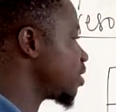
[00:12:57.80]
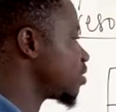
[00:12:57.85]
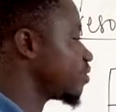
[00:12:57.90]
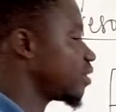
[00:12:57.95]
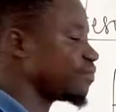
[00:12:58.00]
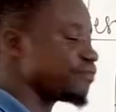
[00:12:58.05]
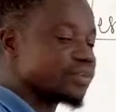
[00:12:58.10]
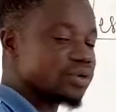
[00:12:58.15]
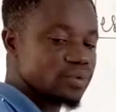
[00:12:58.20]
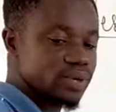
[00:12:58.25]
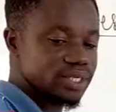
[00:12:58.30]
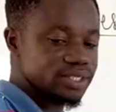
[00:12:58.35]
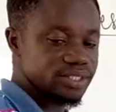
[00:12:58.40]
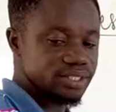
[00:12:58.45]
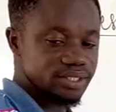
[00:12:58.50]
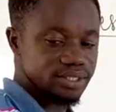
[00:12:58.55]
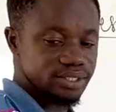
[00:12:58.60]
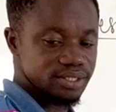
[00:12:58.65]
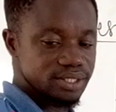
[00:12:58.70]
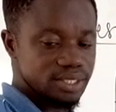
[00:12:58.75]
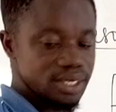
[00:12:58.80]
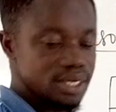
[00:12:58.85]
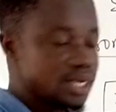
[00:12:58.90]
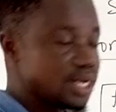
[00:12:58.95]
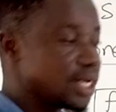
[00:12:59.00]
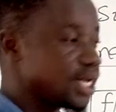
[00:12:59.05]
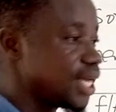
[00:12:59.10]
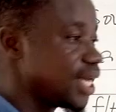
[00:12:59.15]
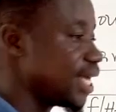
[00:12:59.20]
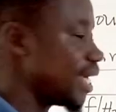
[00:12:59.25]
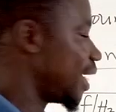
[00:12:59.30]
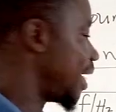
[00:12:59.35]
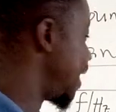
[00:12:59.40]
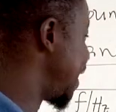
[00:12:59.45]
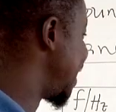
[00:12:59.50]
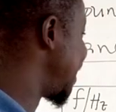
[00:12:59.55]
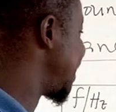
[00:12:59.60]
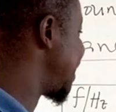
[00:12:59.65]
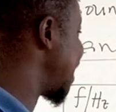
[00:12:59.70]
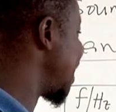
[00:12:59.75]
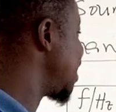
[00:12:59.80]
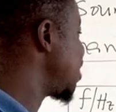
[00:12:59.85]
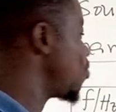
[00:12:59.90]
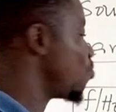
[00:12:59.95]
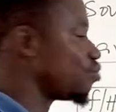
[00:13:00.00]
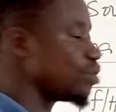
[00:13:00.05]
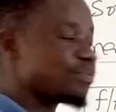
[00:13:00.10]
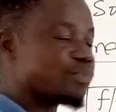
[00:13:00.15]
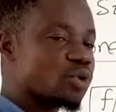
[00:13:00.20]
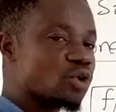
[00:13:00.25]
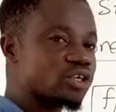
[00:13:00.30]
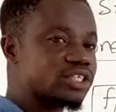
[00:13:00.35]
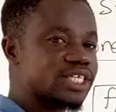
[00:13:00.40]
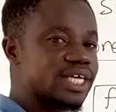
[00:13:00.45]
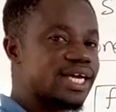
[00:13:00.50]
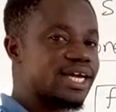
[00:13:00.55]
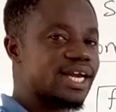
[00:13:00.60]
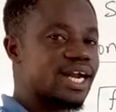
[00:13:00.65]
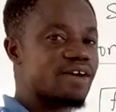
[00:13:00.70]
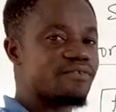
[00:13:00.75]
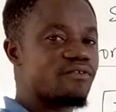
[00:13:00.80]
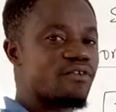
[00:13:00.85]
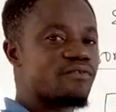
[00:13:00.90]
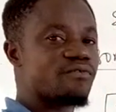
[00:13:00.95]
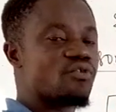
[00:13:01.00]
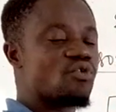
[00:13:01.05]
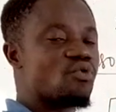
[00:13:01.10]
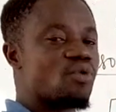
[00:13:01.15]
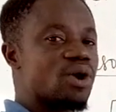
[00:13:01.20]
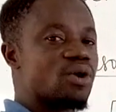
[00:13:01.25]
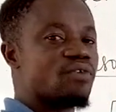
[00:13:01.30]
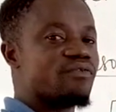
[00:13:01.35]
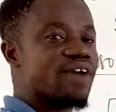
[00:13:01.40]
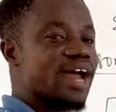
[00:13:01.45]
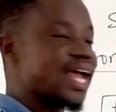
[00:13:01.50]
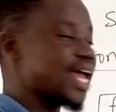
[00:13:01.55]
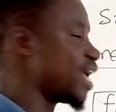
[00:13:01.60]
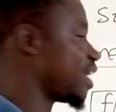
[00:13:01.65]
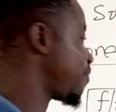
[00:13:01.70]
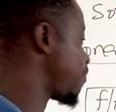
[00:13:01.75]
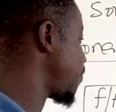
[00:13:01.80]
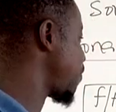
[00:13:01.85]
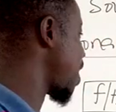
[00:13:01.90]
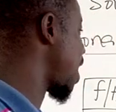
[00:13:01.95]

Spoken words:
frequencies. And then we plot a graph of 1/f